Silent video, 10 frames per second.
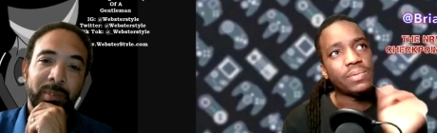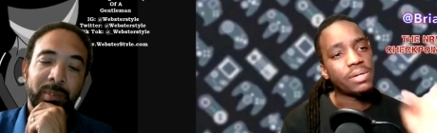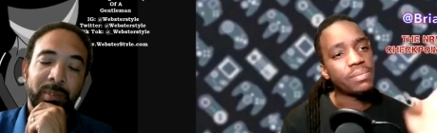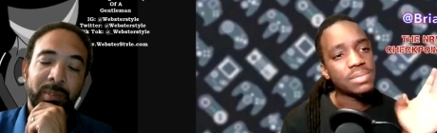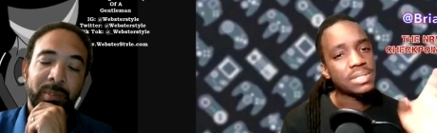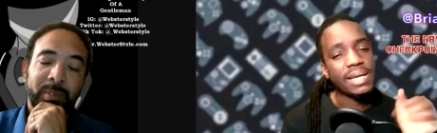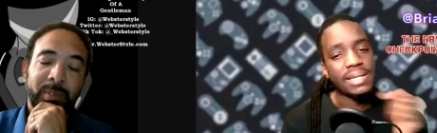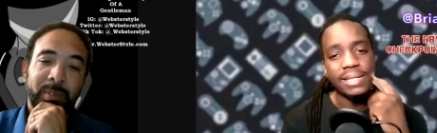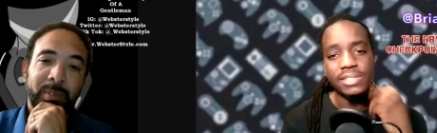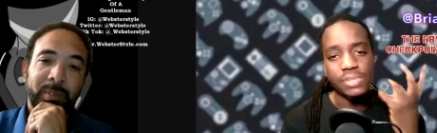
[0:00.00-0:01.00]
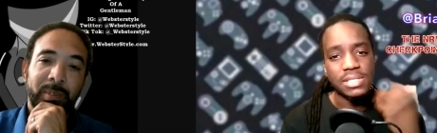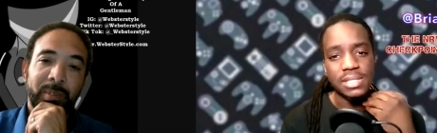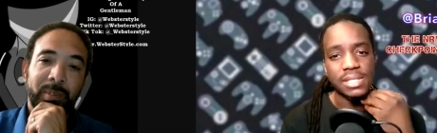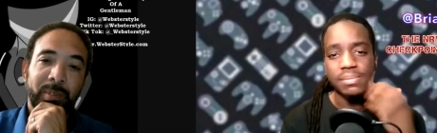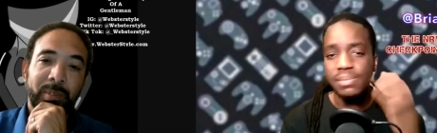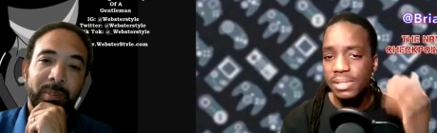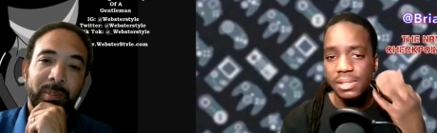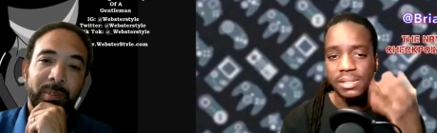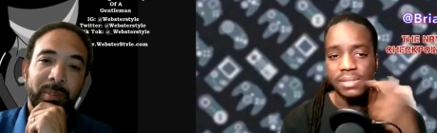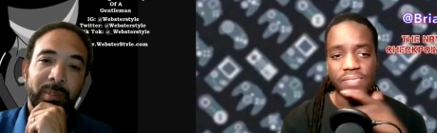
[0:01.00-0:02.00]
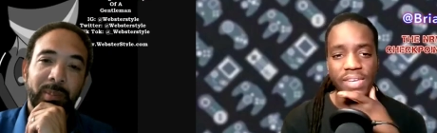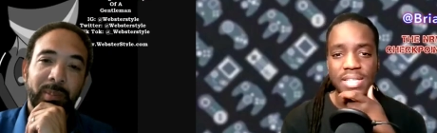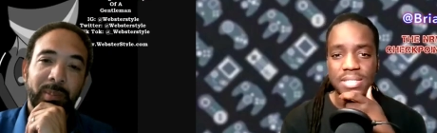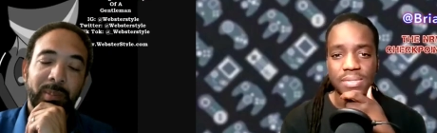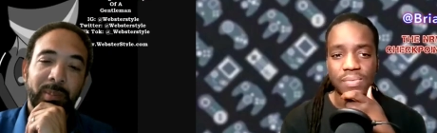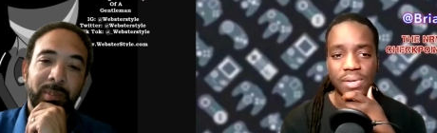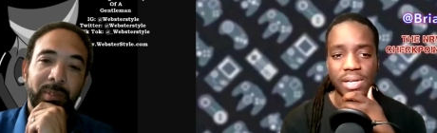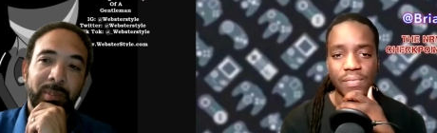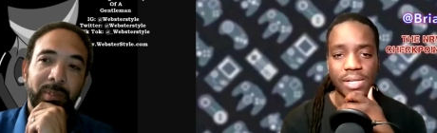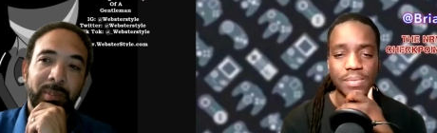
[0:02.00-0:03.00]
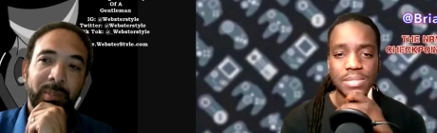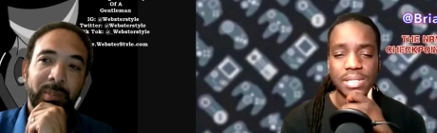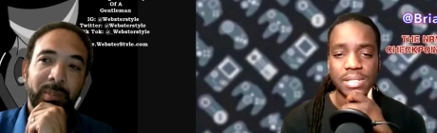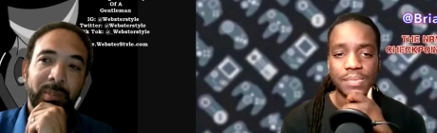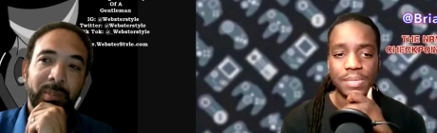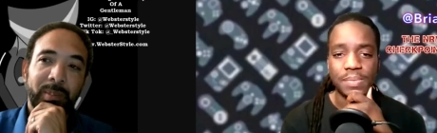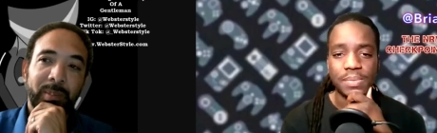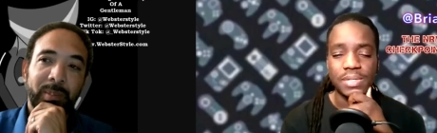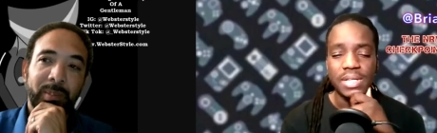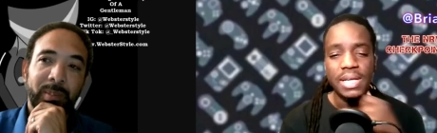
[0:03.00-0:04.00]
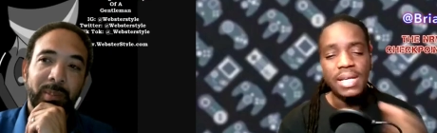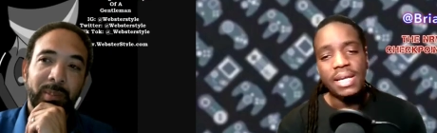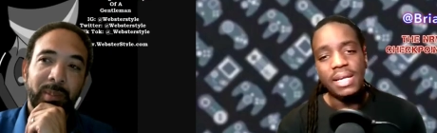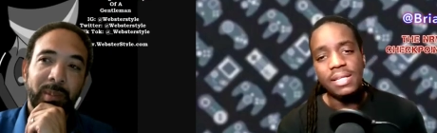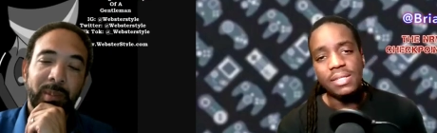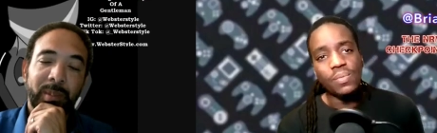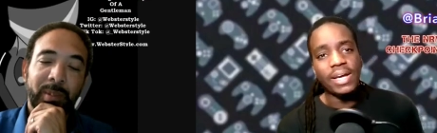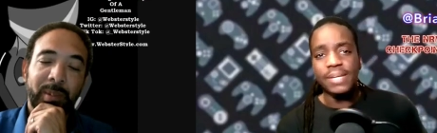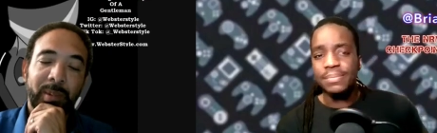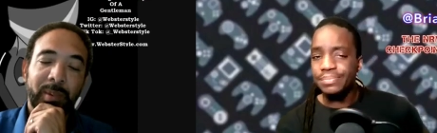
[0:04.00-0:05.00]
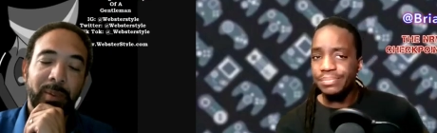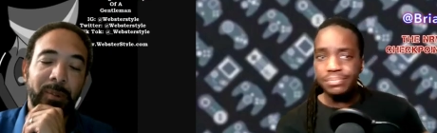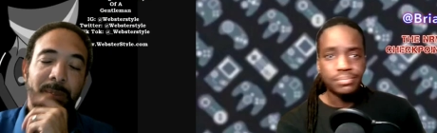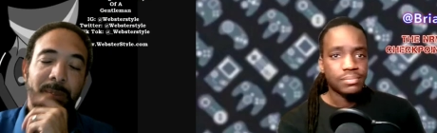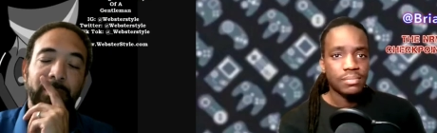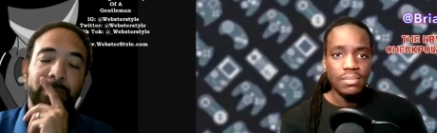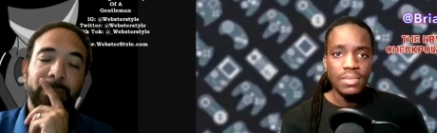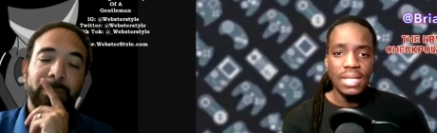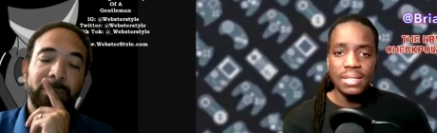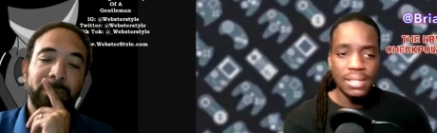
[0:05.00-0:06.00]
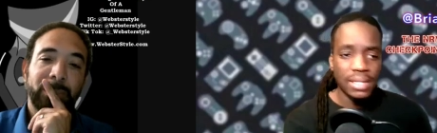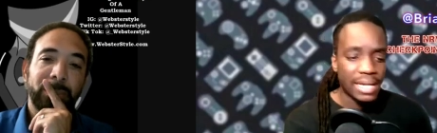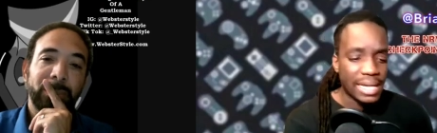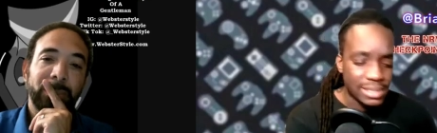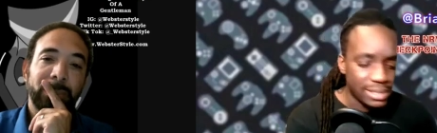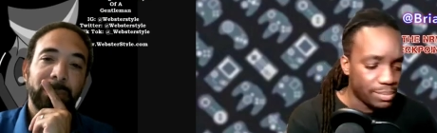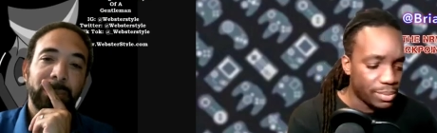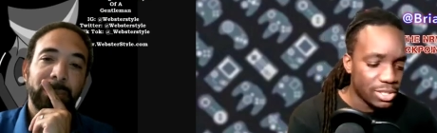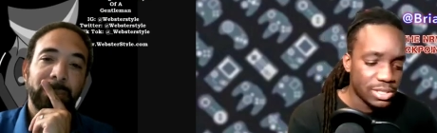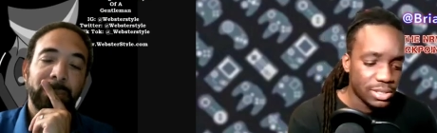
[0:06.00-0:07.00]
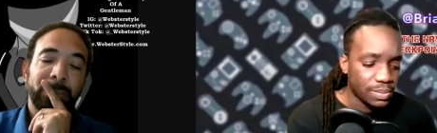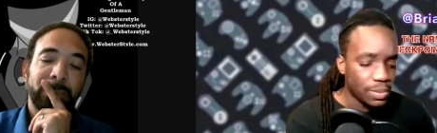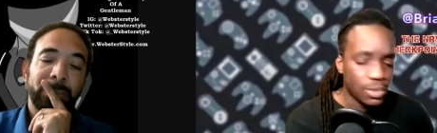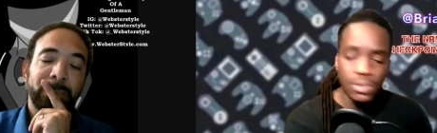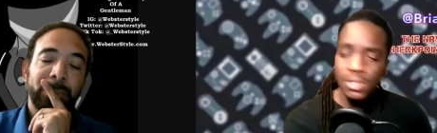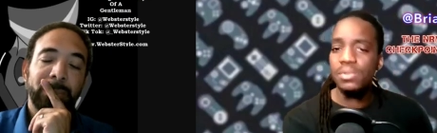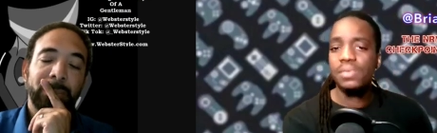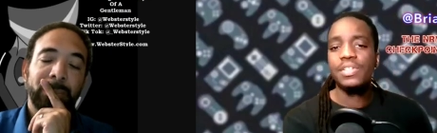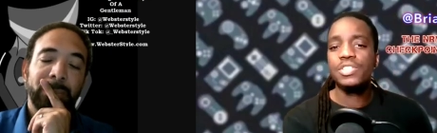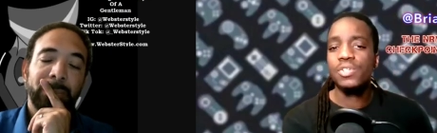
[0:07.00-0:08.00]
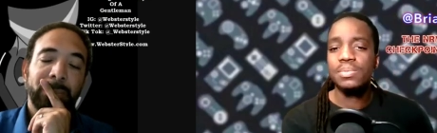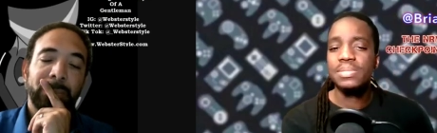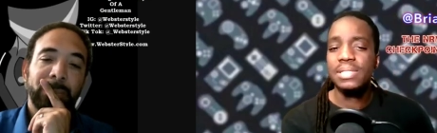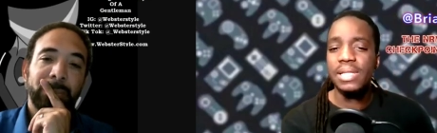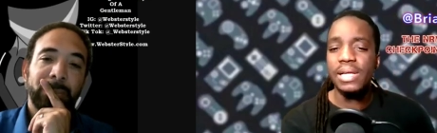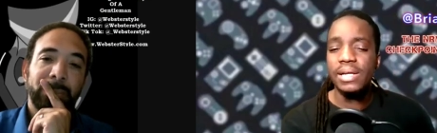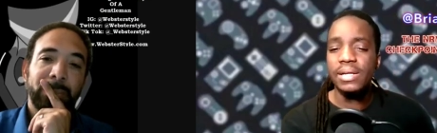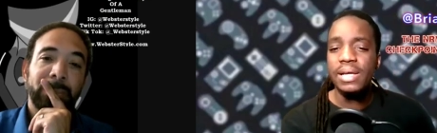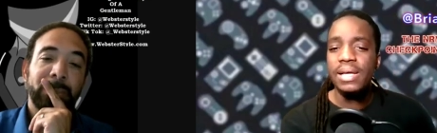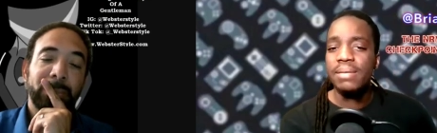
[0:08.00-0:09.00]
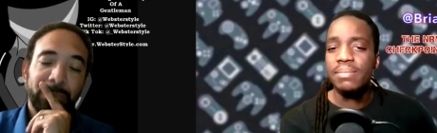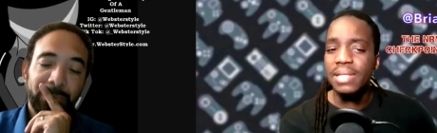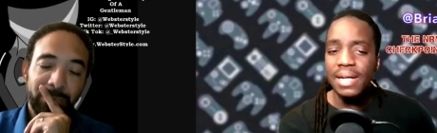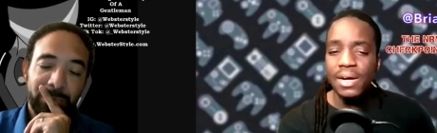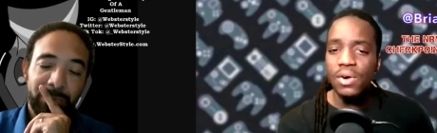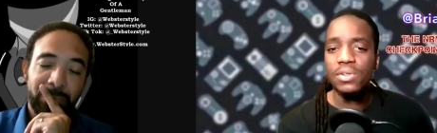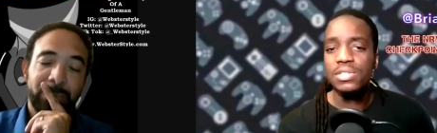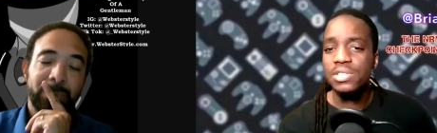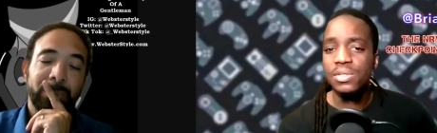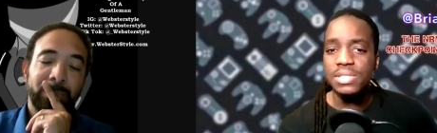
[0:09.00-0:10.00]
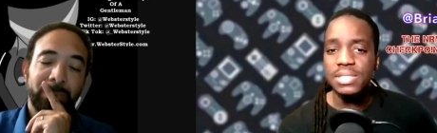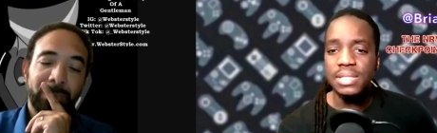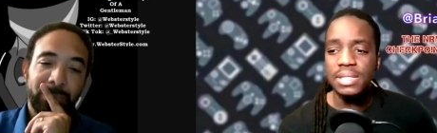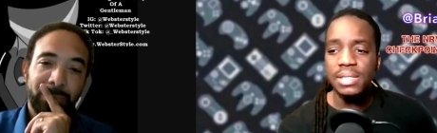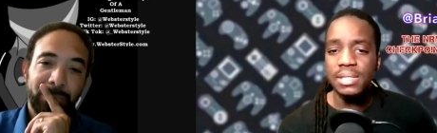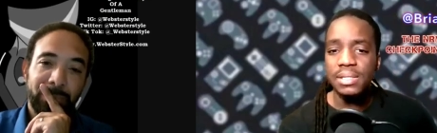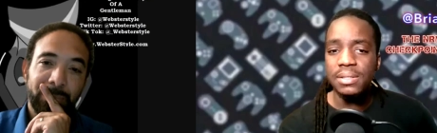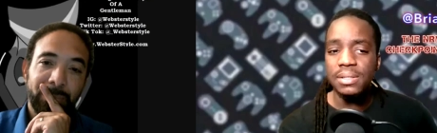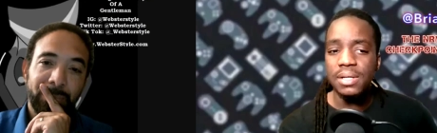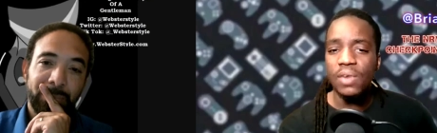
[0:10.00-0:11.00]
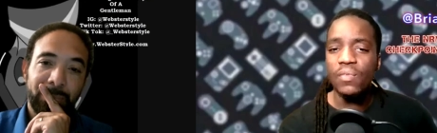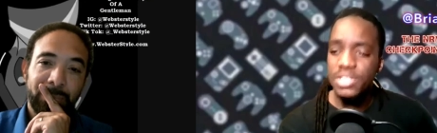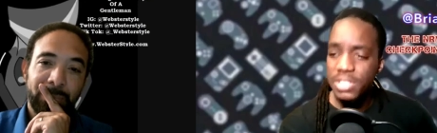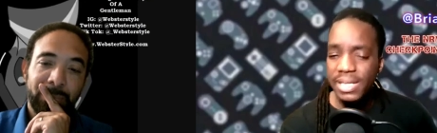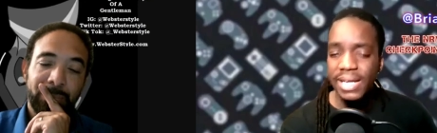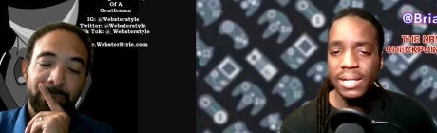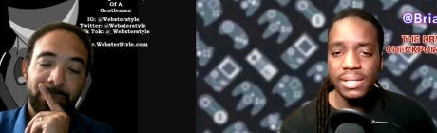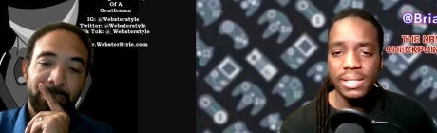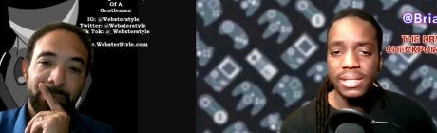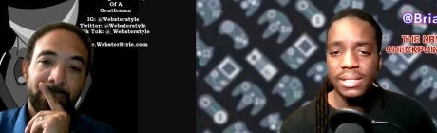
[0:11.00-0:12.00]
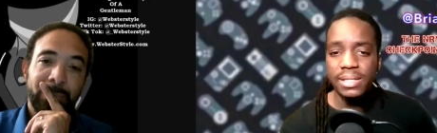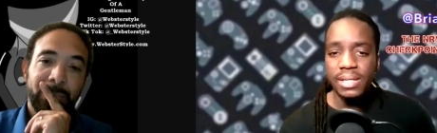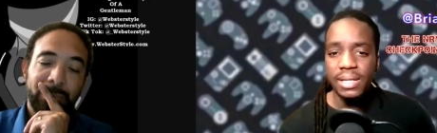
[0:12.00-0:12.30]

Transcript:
Speaker 1: where it was like they dressed up with the little faces or whatever, and they was killing people. Either way, I see a bunch of horror movie tropes in there, mm-hmm. but then mm-hmm. I also see originality